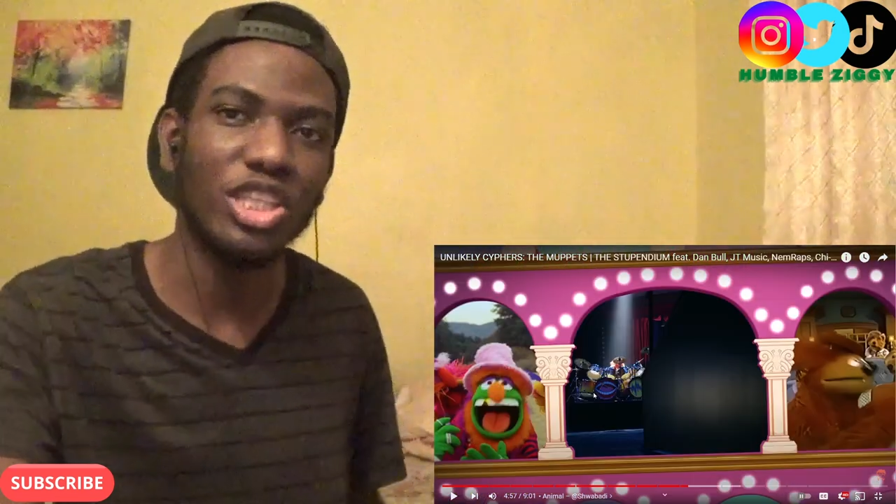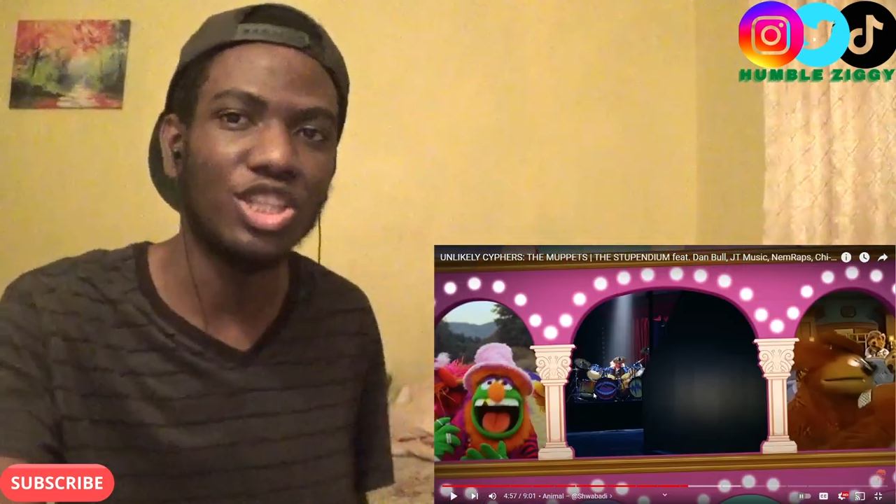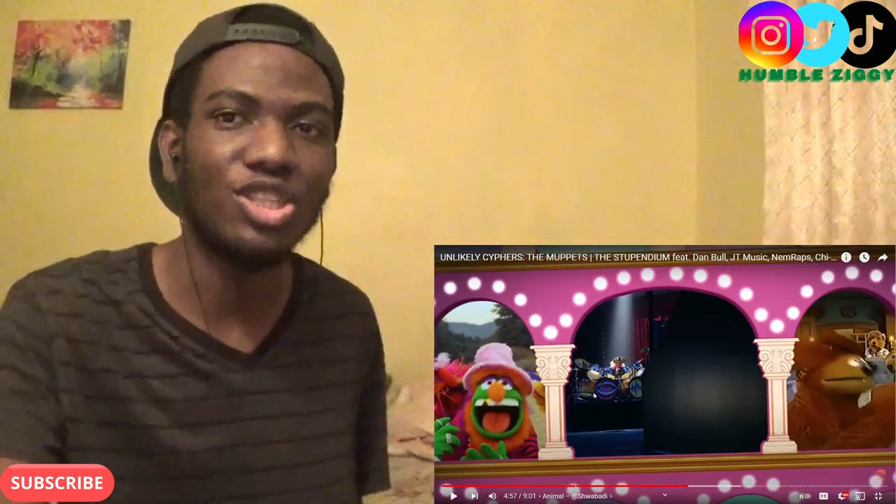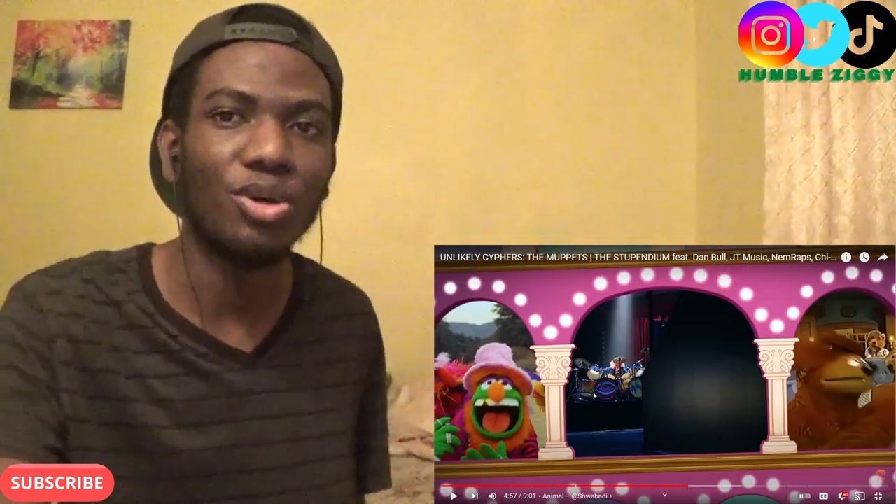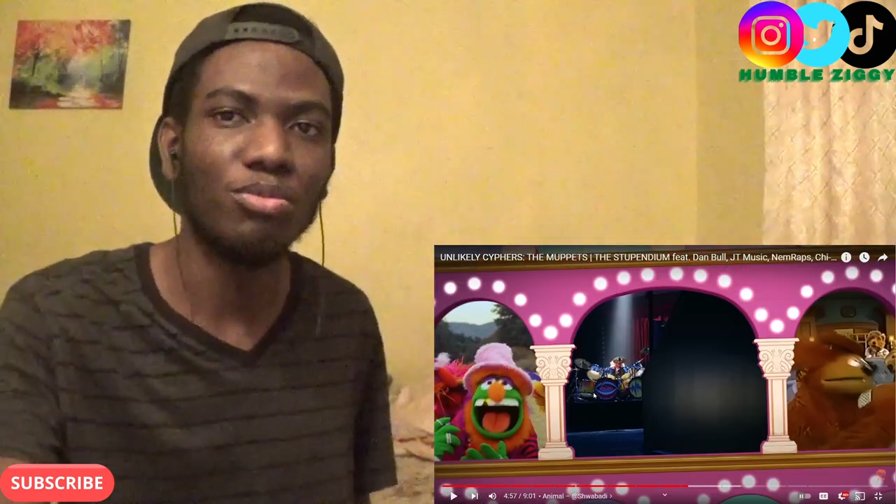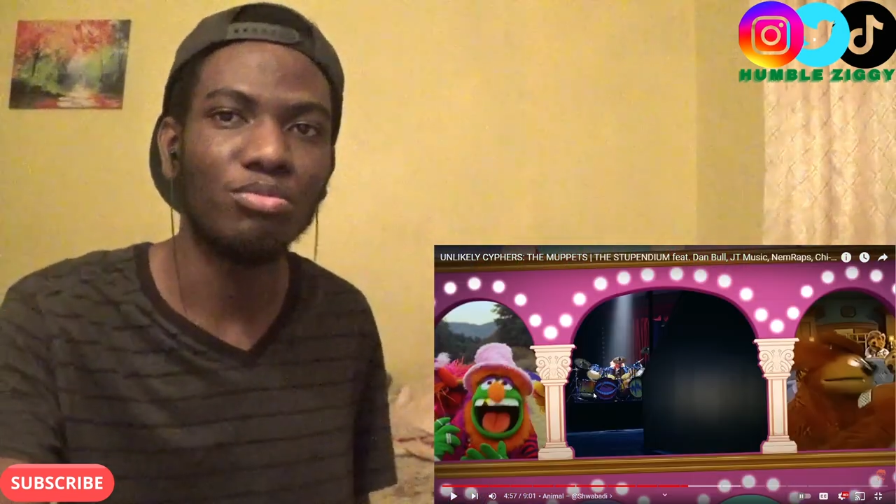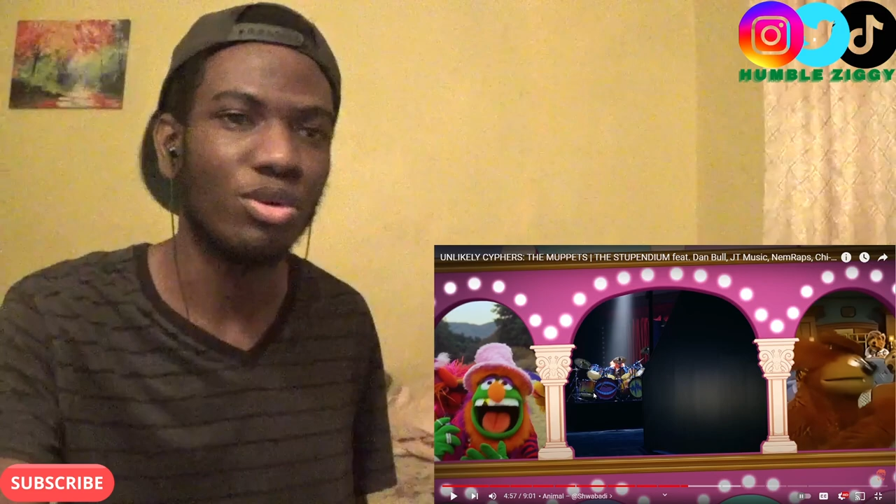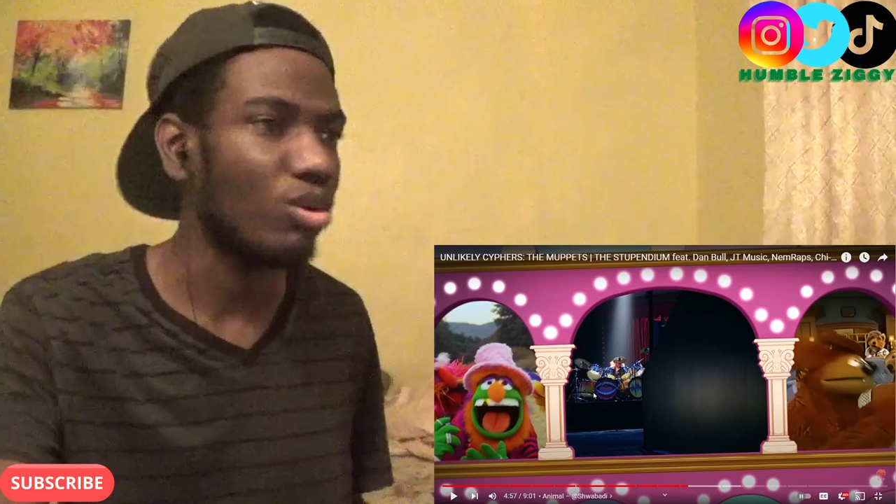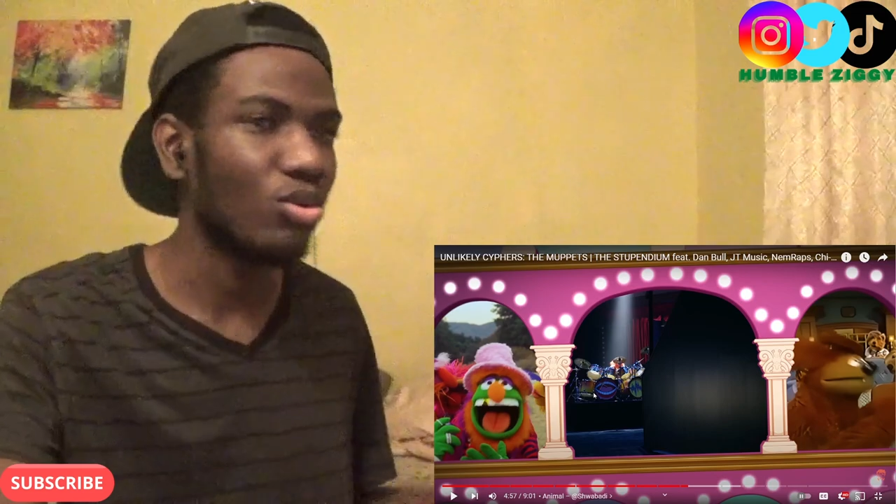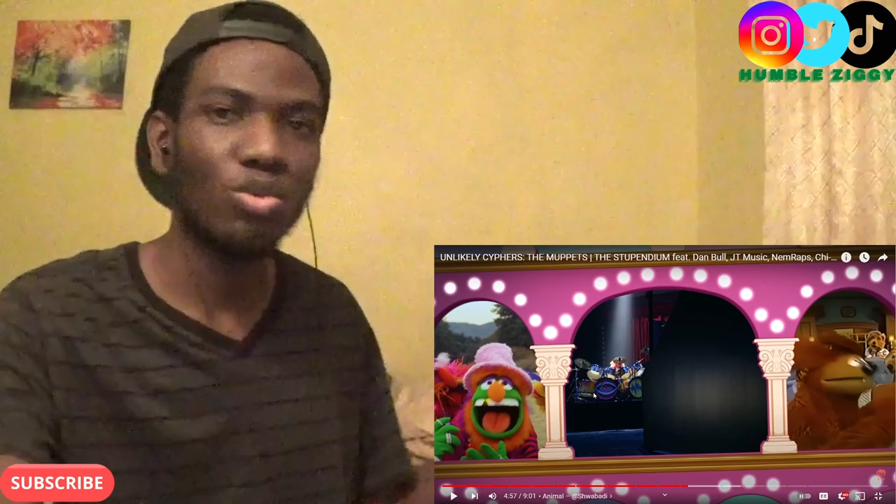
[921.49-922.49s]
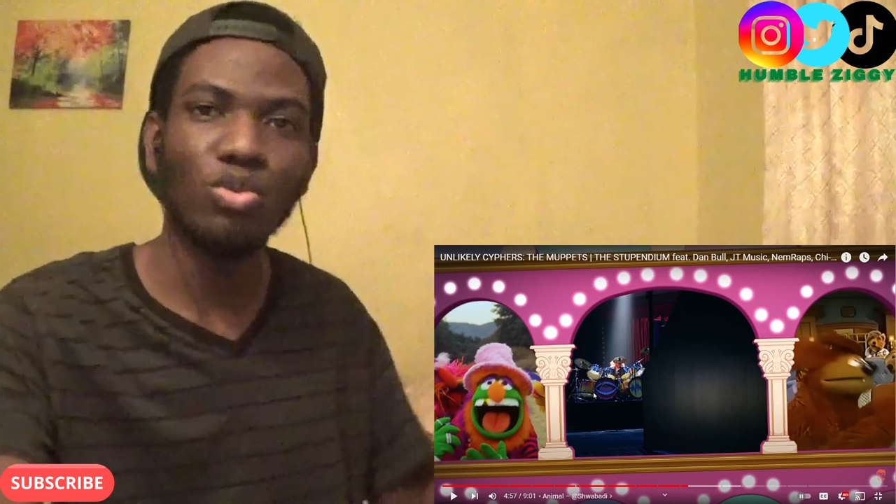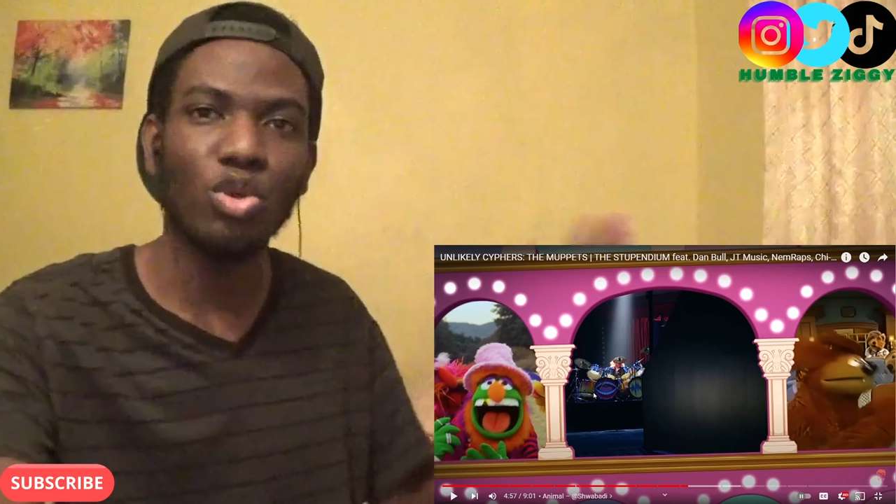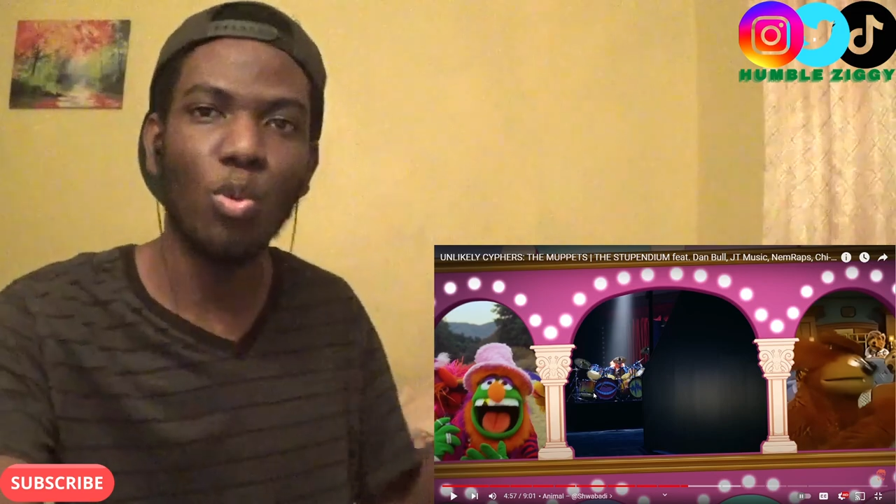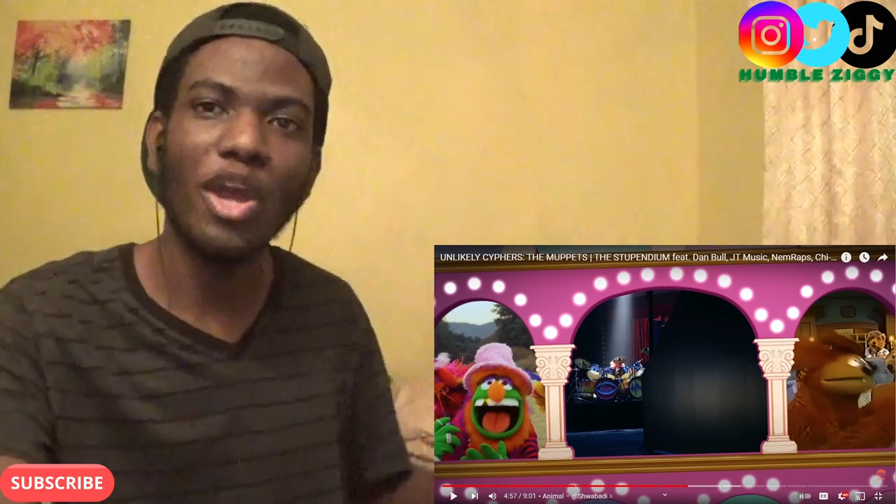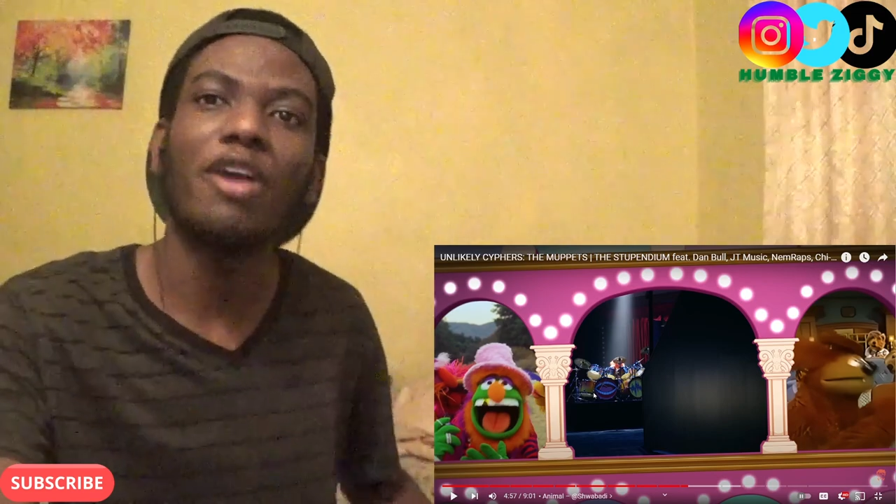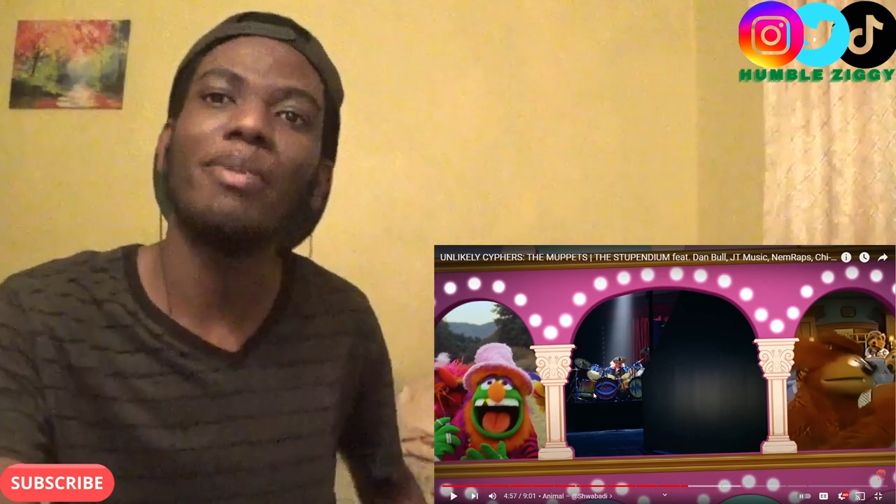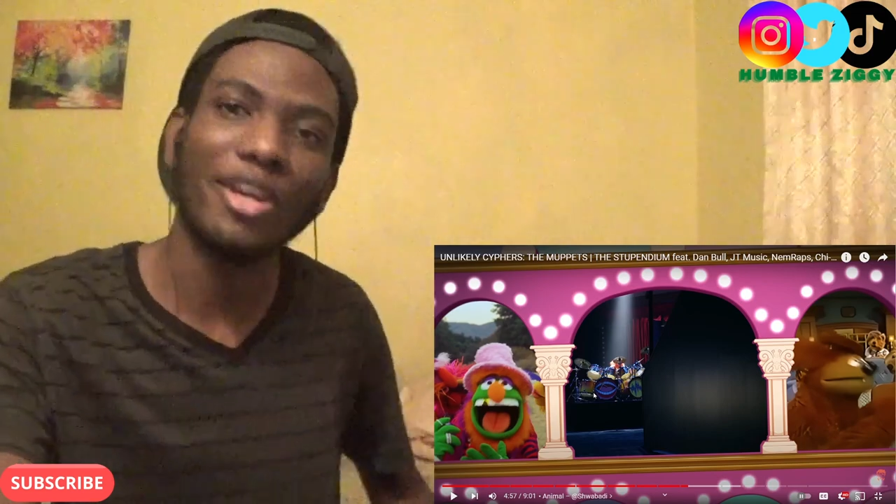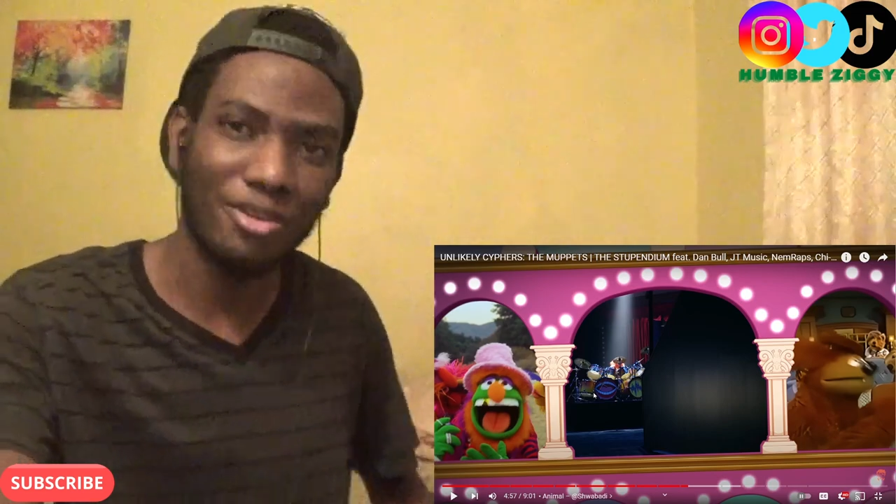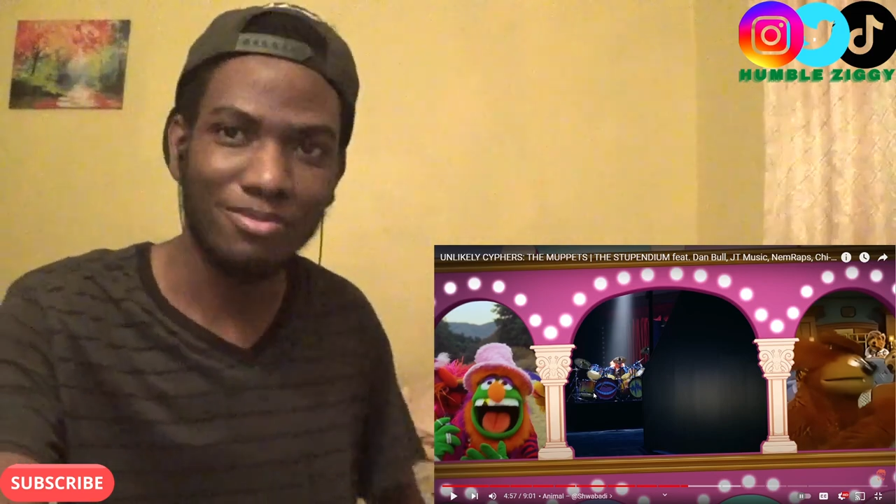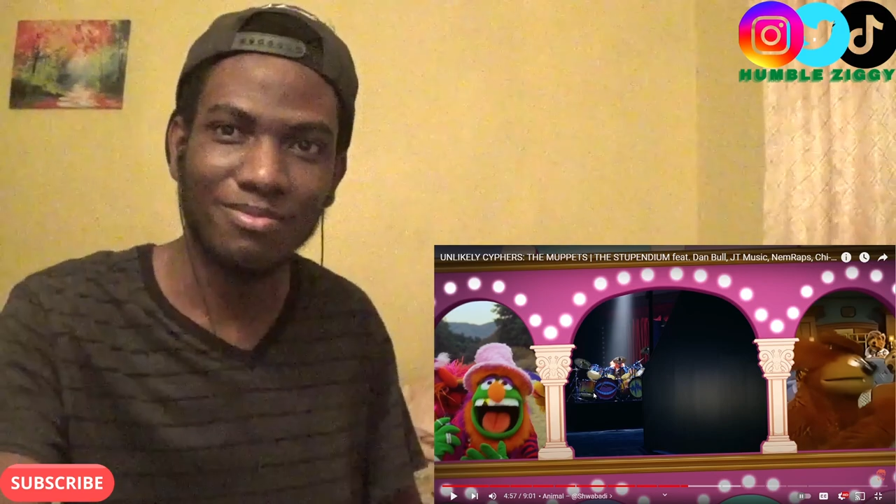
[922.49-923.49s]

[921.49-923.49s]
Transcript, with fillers: ego. The werebear.